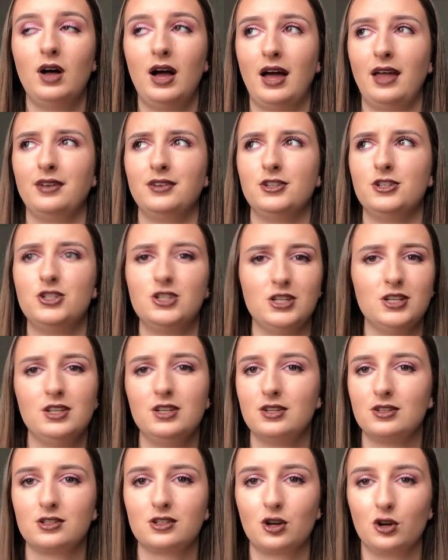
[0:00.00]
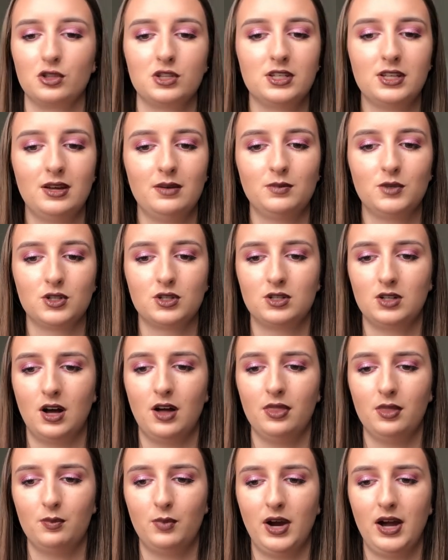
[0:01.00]
and genius concept to
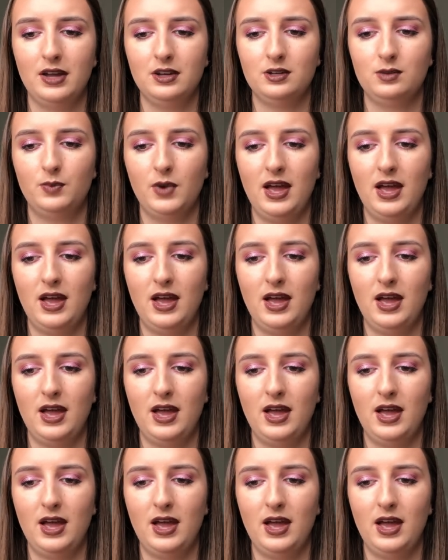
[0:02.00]
start the brand,